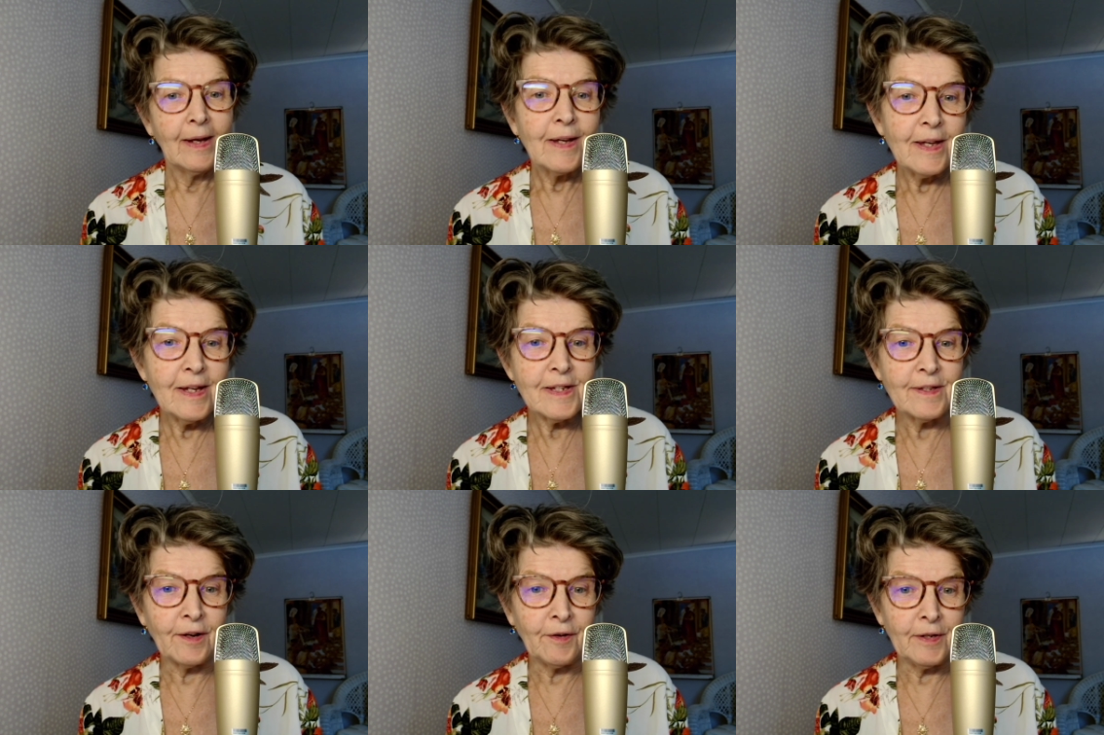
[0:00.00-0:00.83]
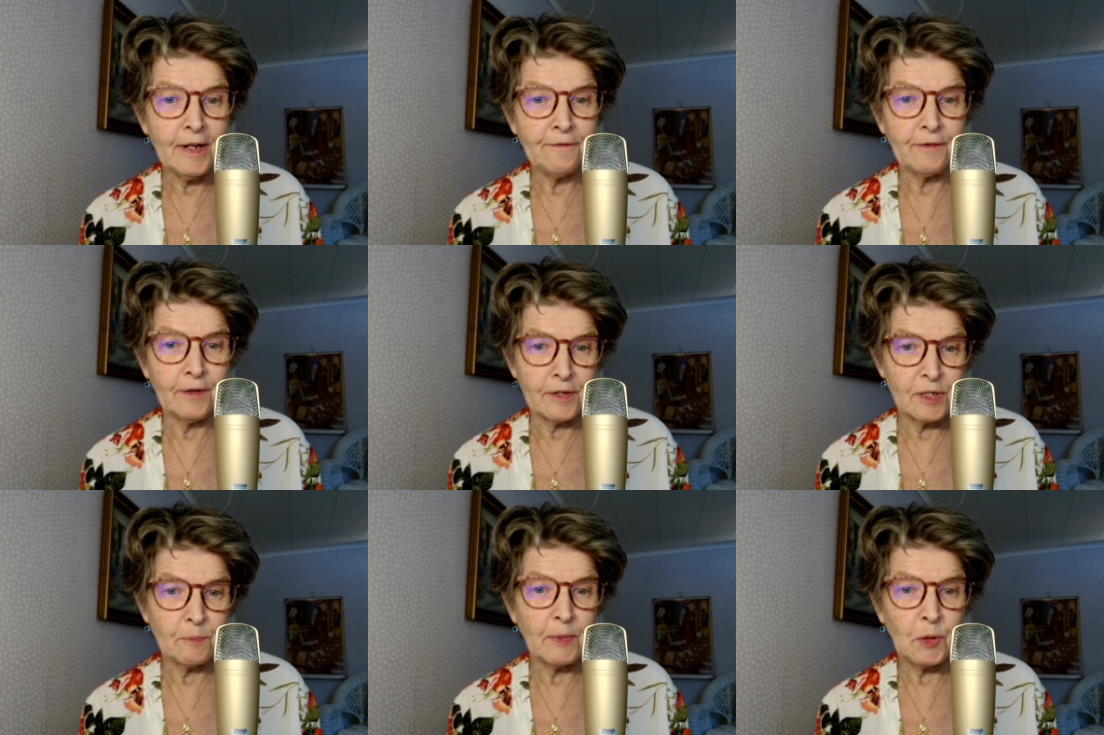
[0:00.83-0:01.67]
is there a
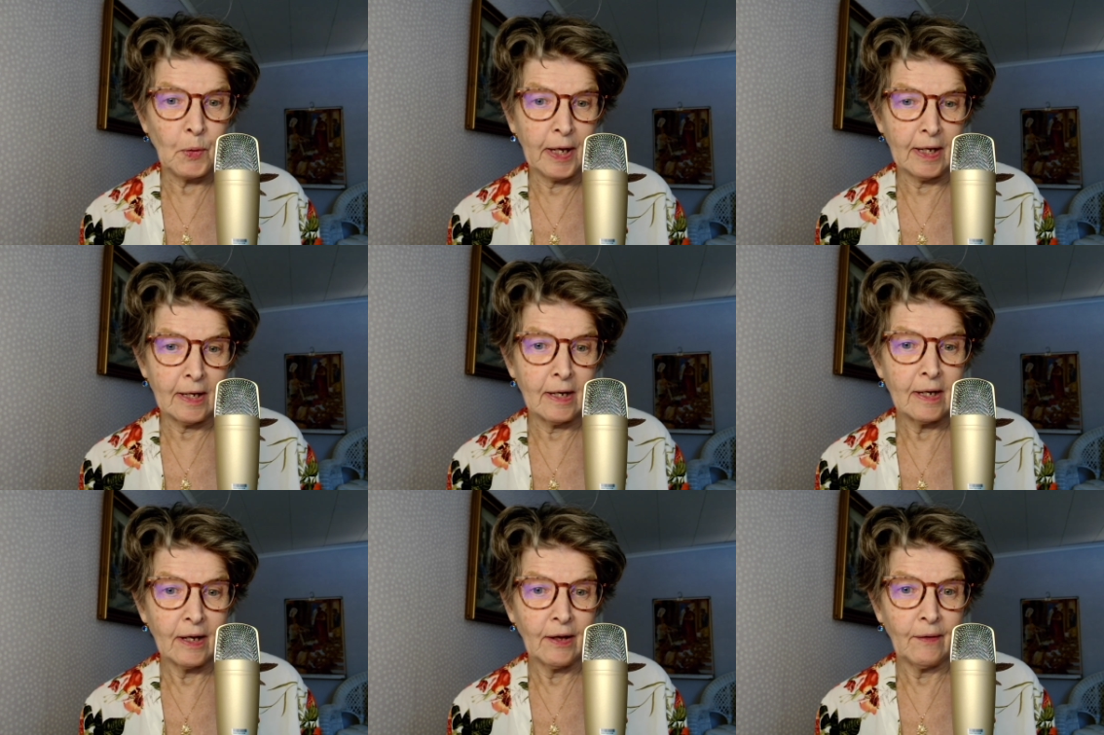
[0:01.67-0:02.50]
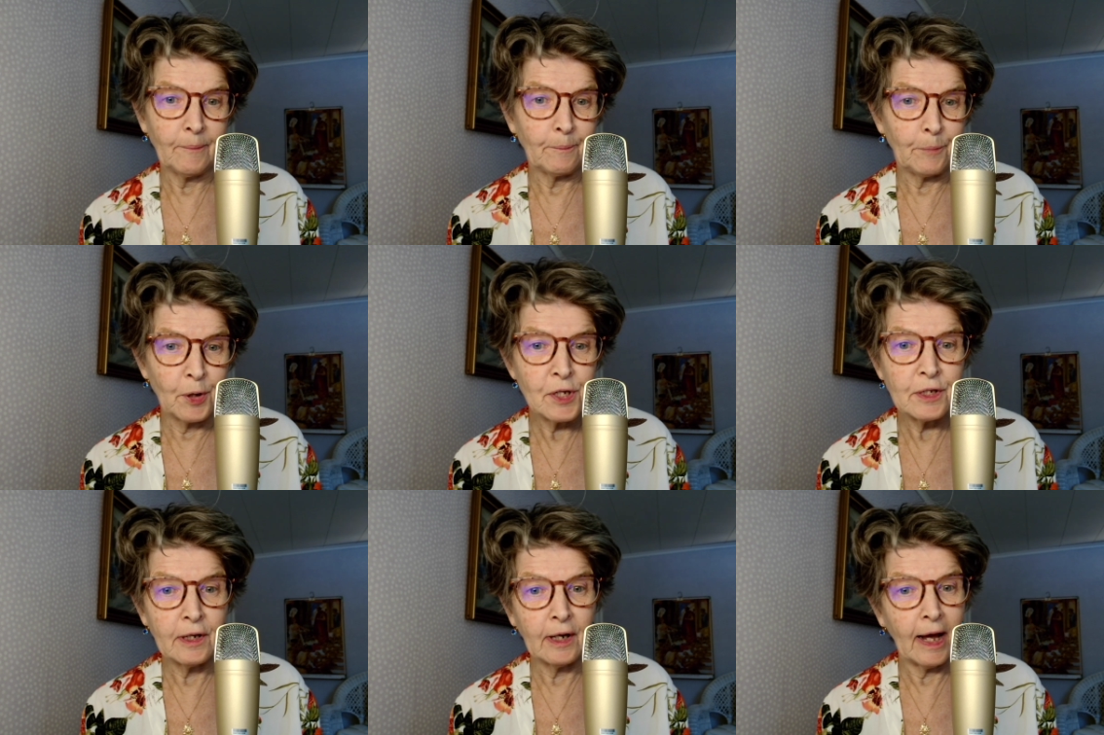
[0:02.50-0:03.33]
difference between
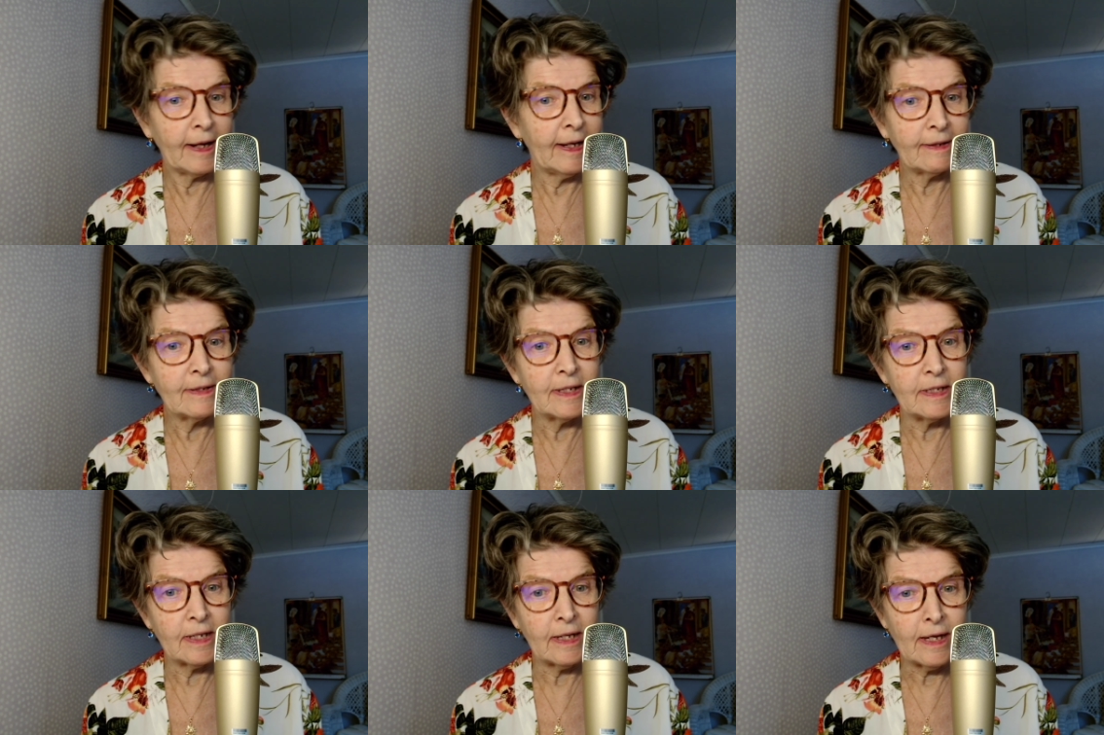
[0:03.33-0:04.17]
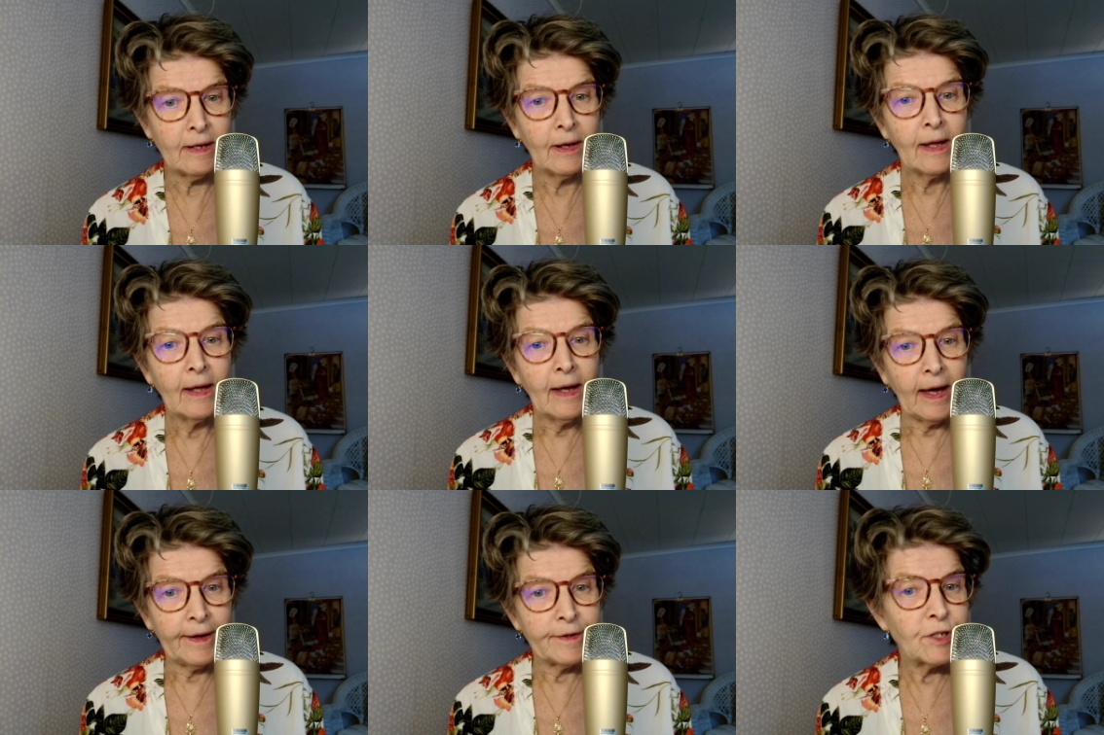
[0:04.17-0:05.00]
personal identity
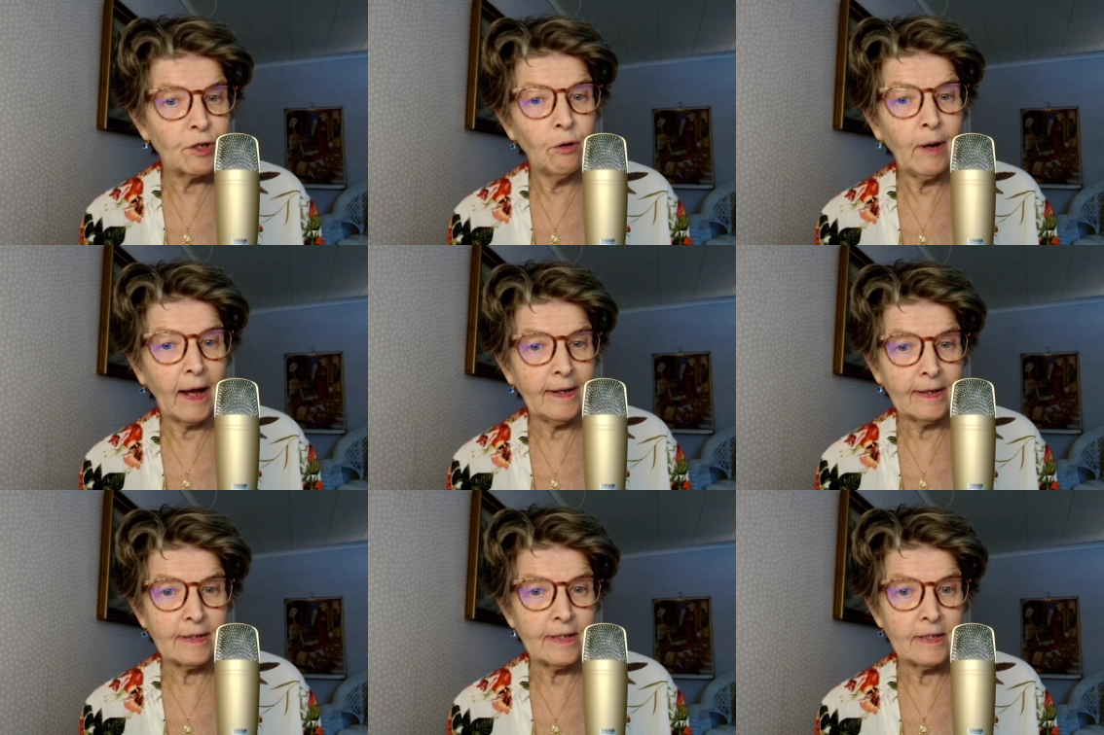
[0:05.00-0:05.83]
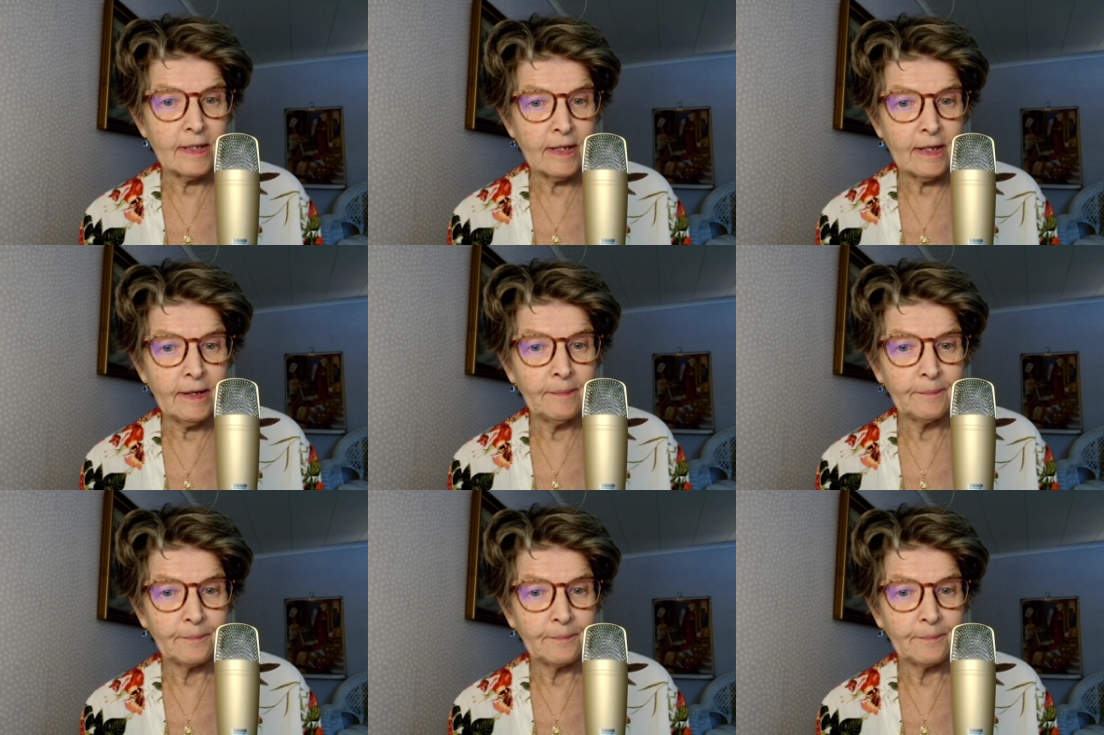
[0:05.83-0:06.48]
and soul identity?